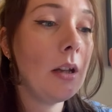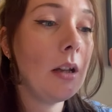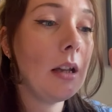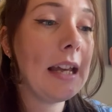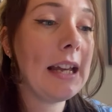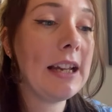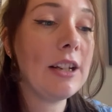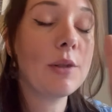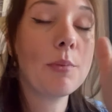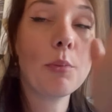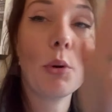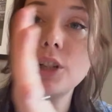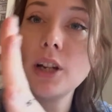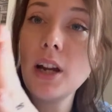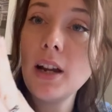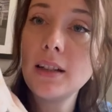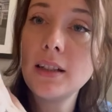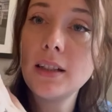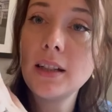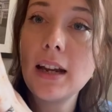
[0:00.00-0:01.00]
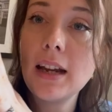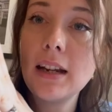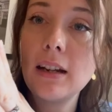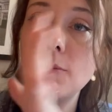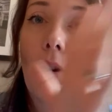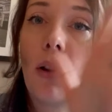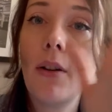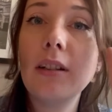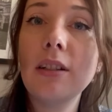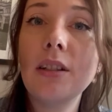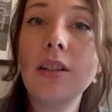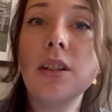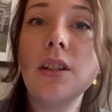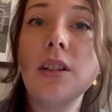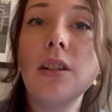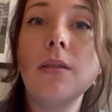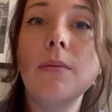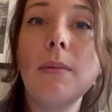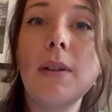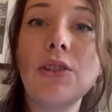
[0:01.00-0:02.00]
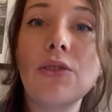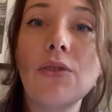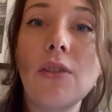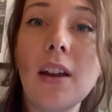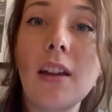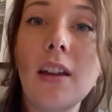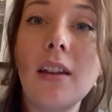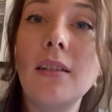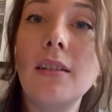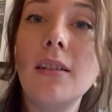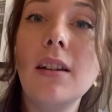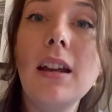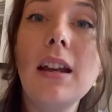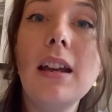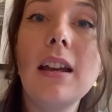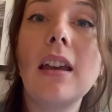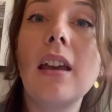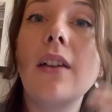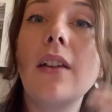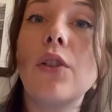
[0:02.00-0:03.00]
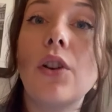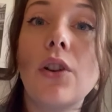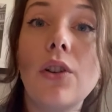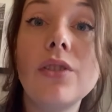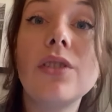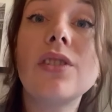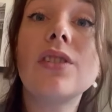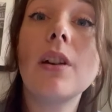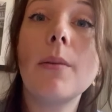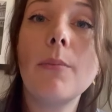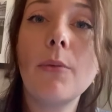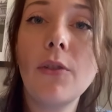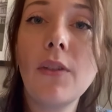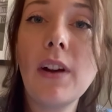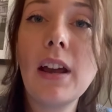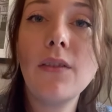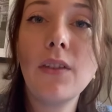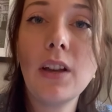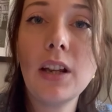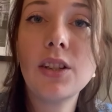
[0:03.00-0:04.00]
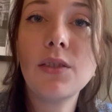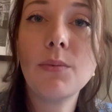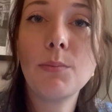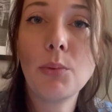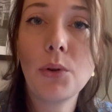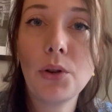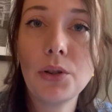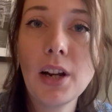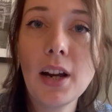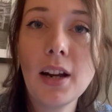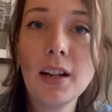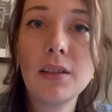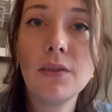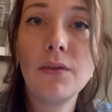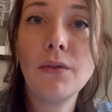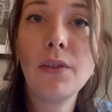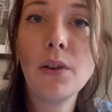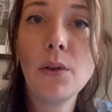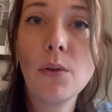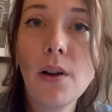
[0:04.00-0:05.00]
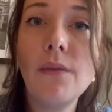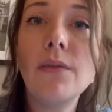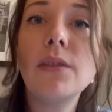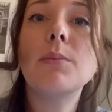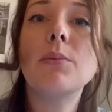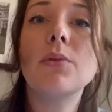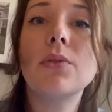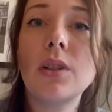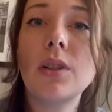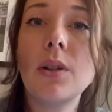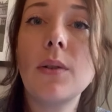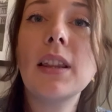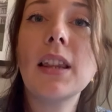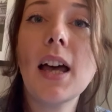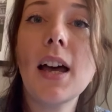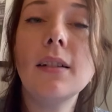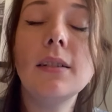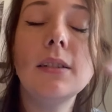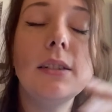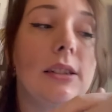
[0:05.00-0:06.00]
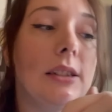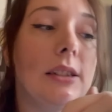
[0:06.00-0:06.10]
each project and I'm going to make sure I can give a good summary of each project and feel comfortable doing that.